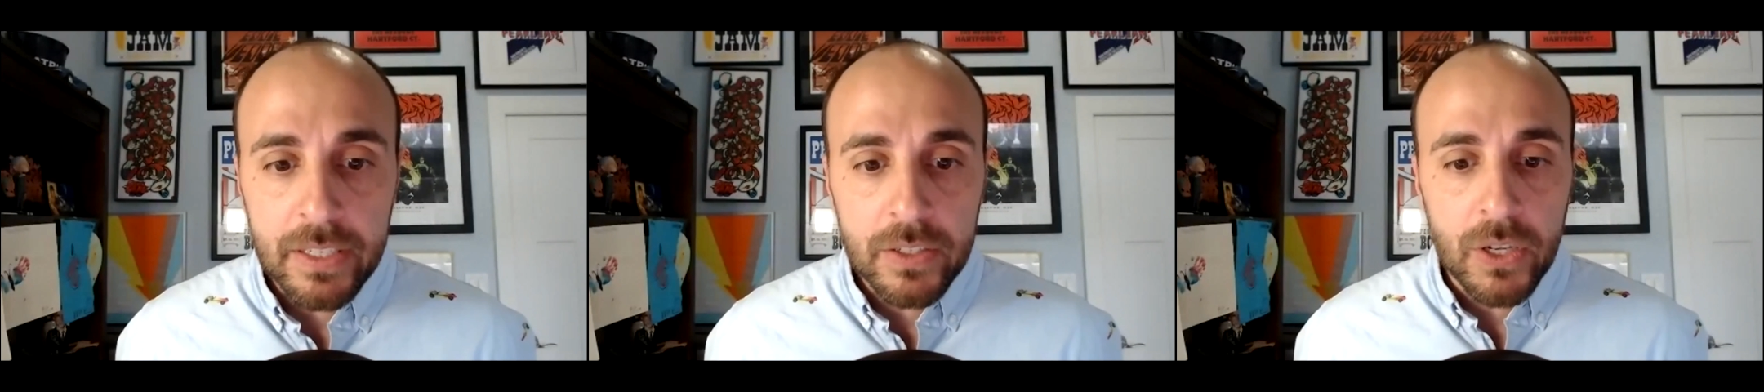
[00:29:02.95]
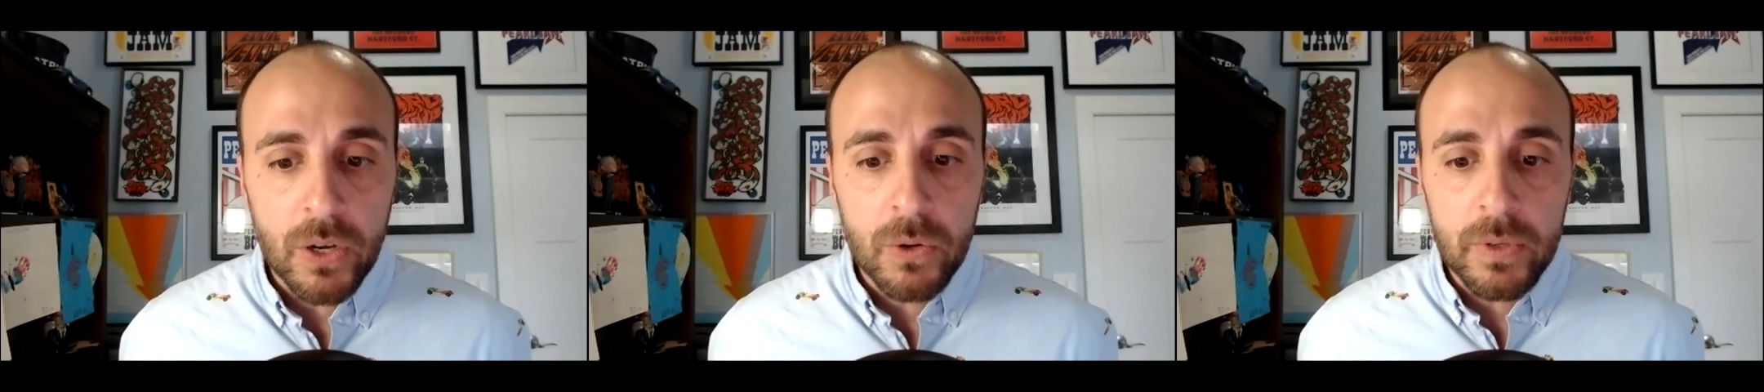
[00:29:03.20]

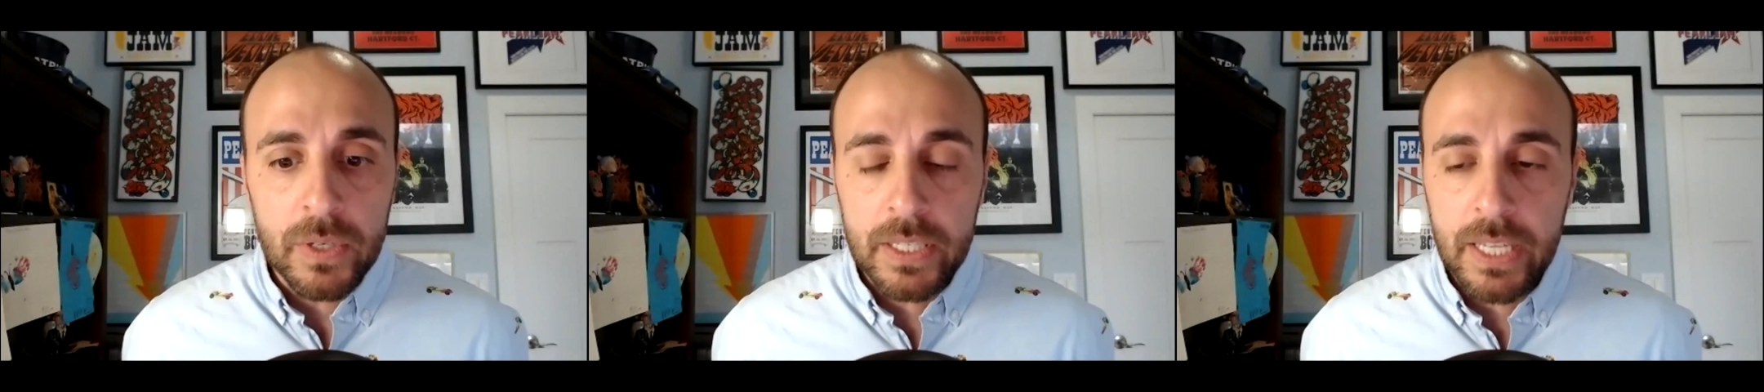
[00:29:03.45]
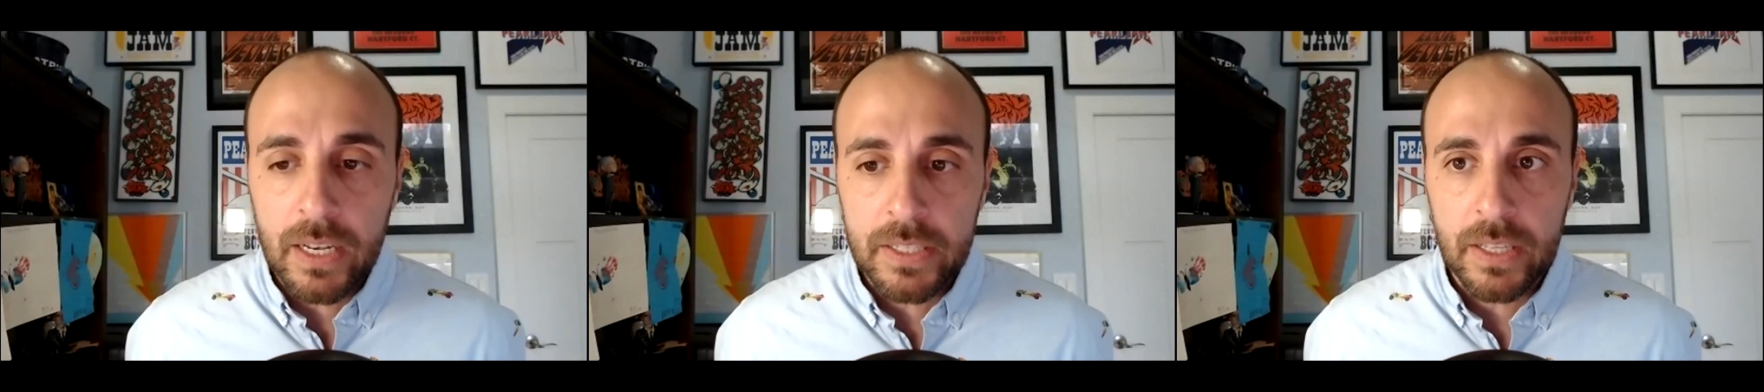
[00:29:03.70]
So
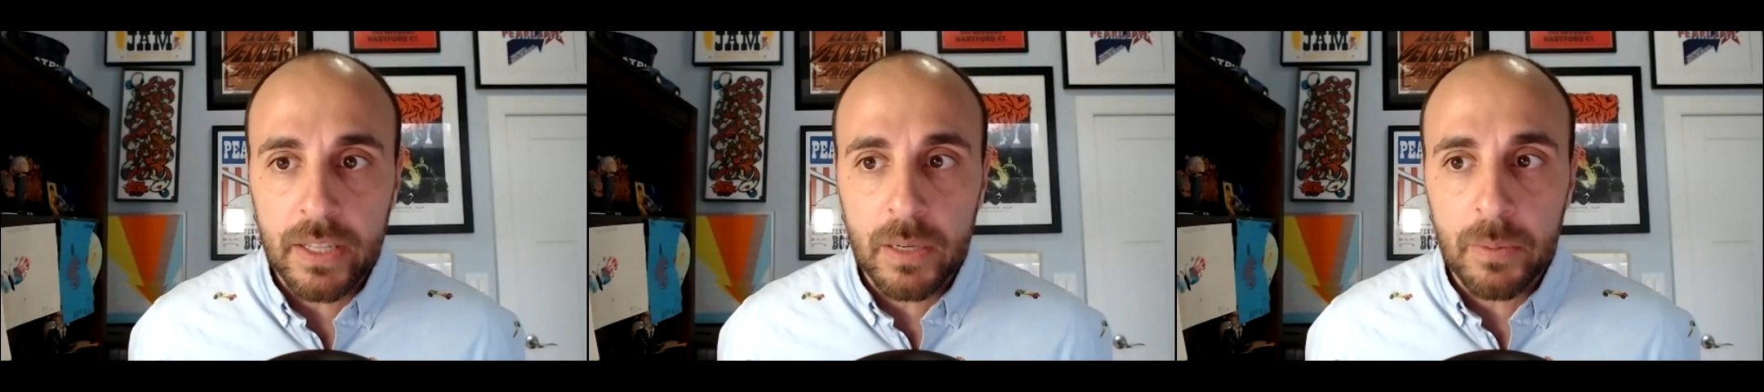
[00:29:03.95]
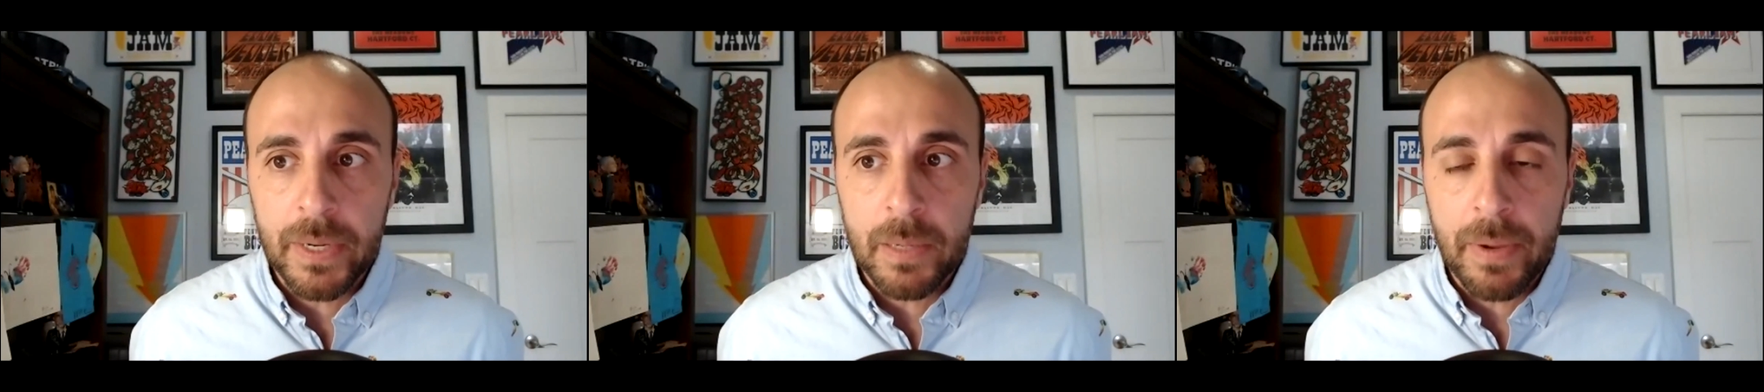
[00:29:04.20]
tell us a
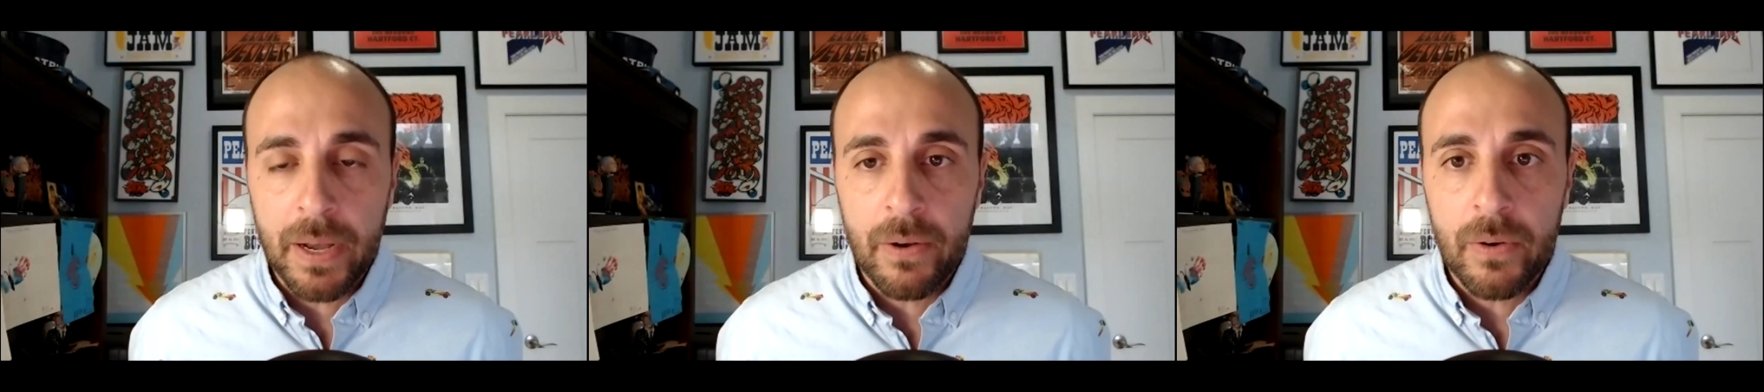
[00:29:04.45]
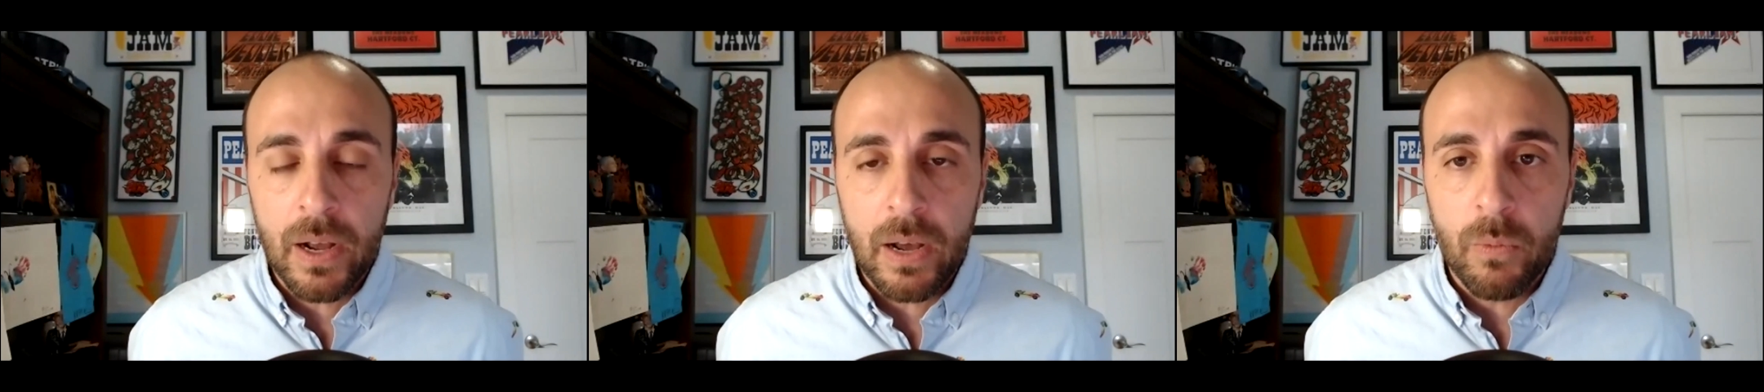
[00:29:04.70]
little bit about